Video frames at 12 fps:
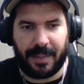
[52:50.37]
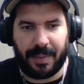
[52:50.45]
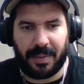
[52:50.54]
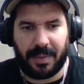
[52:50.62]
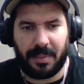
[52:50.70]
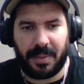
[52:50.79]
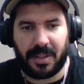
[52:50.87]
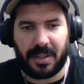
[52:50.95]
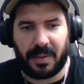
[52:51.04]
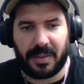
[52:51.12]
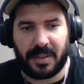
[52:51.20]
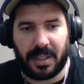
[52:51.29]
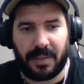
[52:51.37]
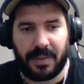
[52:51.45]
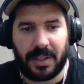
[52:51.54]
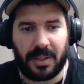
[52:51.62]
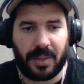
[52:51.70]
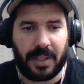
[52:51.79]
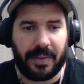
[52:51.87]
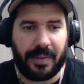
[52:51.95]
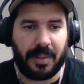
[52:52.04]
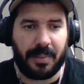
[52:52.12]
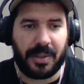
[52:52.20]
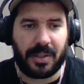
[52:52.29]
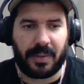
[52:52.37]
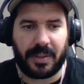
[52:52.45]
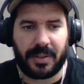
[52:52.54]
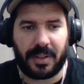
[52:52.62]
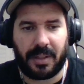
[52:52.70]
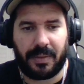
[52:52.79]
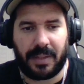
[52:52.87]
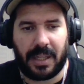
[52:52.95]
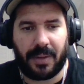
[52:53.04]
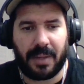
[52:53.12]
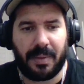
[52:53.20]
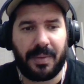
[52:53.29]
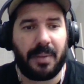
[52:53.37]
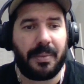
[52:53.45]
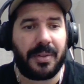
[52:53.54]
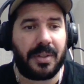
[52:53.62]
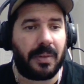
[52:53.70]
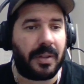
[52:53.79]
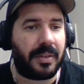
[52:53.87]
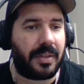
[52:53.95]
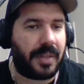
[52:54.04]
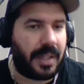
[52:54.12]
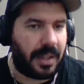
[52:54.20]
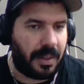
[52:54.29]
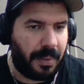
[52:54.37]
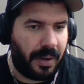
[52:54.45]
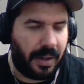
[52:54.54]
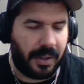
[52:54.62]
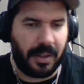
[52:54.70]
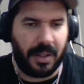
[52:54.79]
Maybe the bishop wants to come this way, maybe the bishop wants to come that way, maybe the bishop wants to take the pawn.